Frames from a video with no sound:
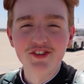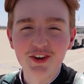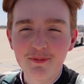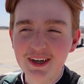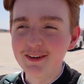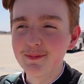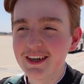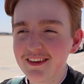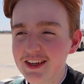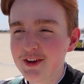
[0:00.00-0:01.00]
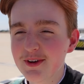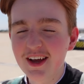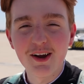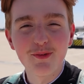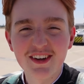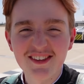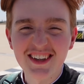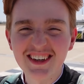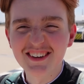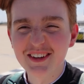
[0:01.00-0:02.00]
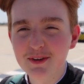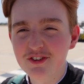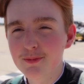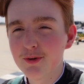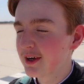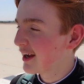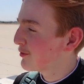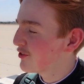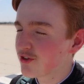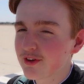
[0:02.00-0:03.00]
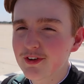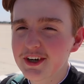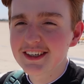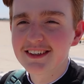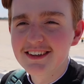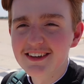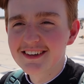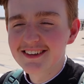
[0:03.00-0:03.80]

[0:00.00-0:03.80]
It's a lot better than being in the UK where it's cloudy and miserable. Caleb, did you enjoy the flight? Oh, it's